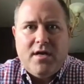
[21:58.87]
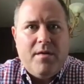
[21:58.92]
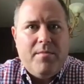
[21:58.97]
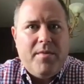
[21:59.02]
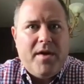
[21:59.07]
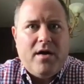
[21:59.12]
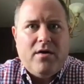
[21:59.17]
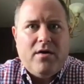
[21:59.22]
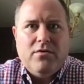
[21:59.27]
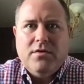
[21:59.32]

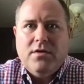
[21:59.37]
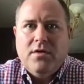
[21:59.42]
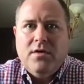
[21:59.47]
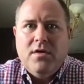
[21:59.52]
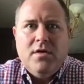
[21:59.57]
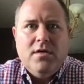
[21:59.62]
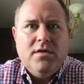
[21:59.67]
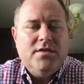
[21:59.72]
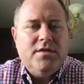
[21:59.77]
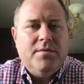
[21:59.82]
about
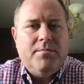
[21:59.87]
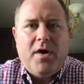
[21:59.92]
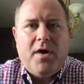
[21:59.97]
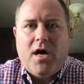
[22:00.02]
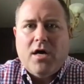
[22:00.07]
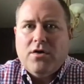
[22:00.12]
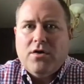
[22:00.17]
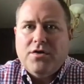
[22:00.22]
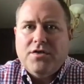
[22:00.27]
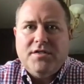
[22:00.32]

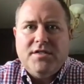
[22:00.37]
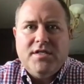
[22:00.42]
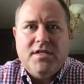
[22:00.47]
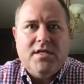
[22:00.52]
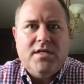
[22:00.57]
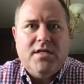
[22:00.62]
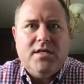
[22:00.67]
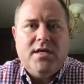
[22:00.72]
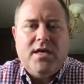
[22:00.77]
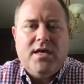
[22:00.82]

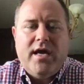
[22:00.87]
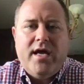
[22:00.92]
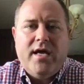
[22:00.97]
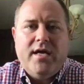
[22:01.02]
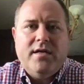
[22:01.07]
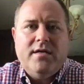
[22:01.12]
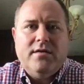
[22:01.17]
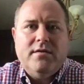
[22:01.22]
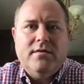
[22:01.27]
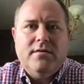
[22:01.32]
democracy
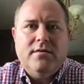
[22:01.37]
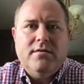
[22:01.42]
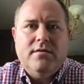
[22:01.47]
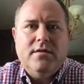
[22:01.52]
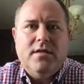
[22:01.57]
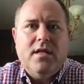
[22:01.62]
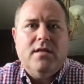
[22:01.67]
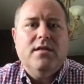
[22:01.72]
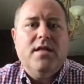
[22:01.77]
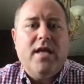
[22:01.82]
and
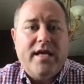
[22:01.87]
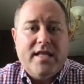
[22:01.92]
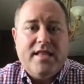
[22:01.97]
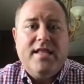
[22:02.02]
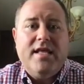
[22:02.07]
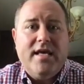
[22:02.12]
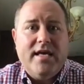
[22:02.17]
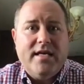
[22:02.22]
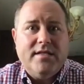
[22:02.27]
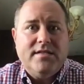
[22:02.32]
like
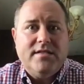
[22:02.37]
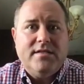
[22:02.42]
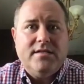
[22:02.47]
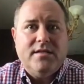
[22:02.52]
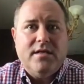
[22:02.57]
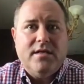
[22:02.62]
this,